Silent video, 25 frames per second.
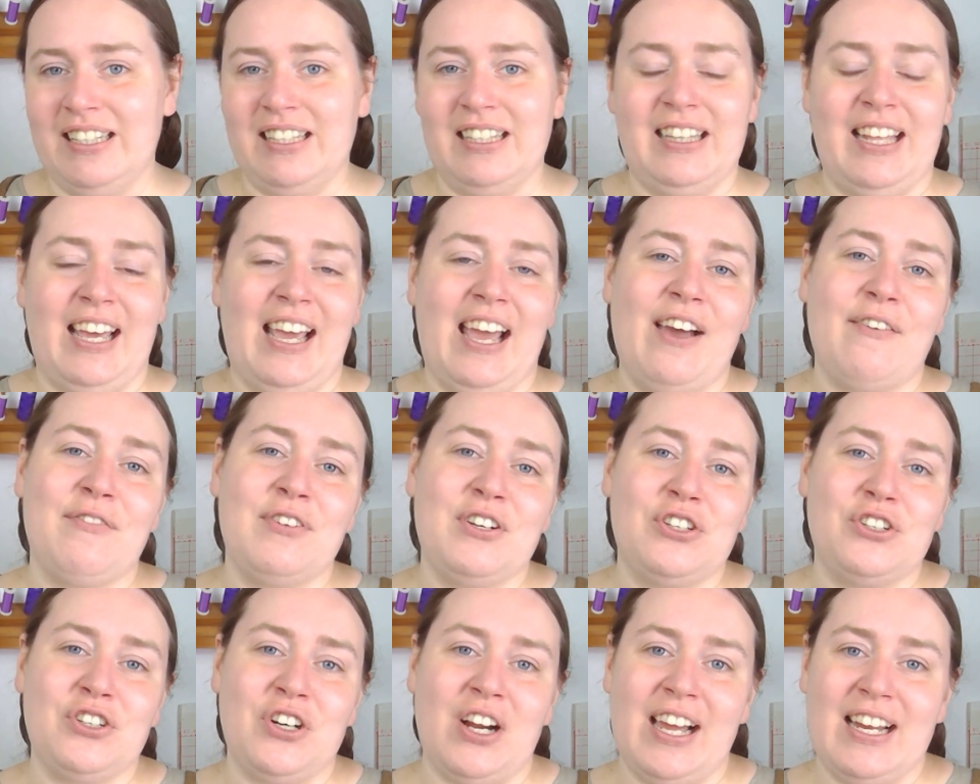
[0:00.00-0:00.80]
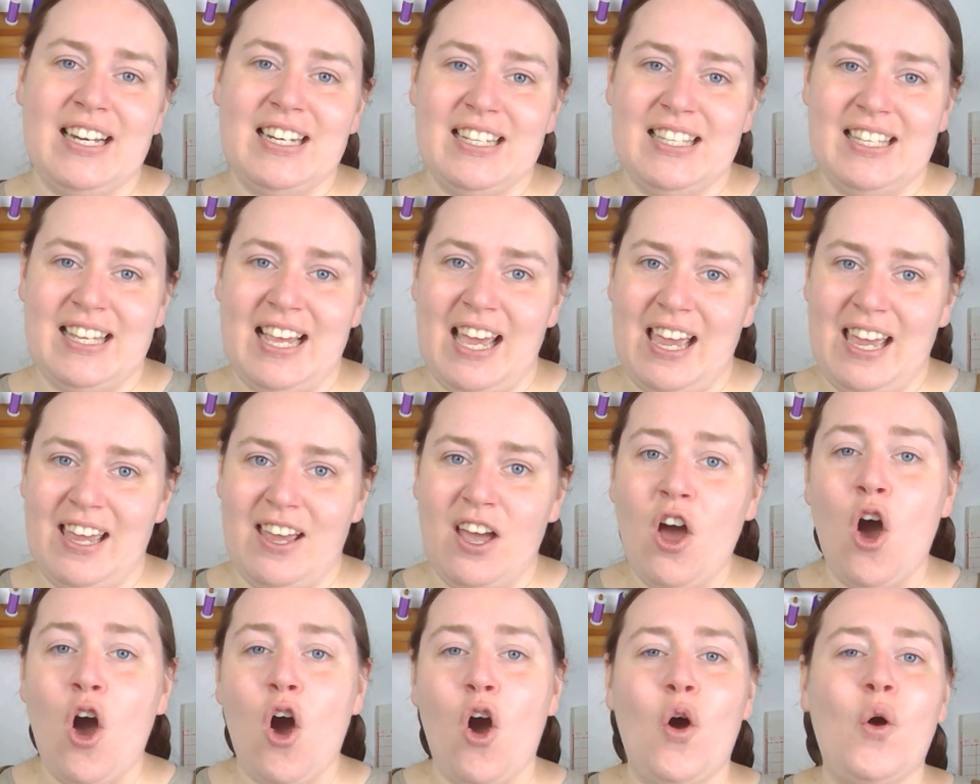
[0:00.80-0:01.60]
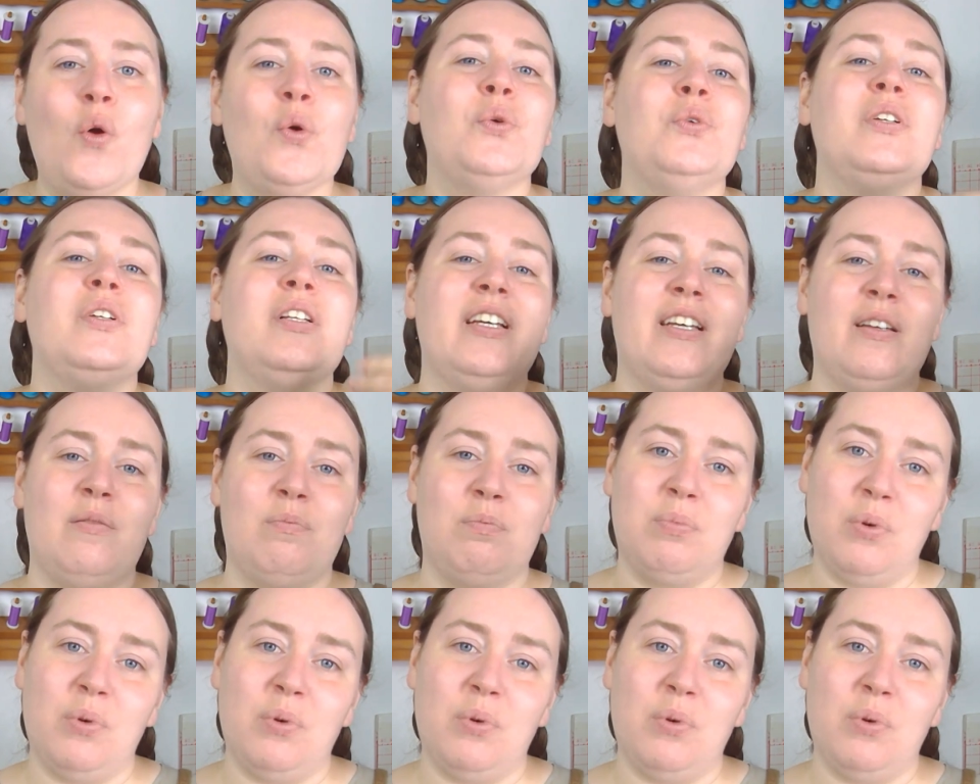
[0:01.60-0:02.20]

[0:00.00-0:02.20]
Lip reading: that they haven't tried to say only